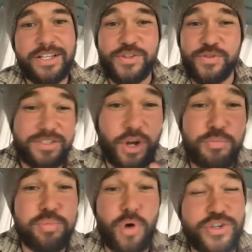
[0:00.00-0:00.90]
It's
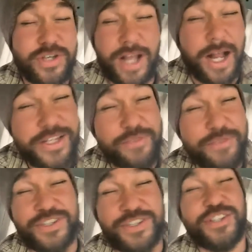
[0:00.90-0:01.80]
so bright, you
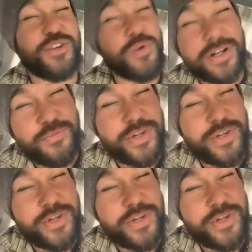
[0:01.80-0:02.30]
have to squint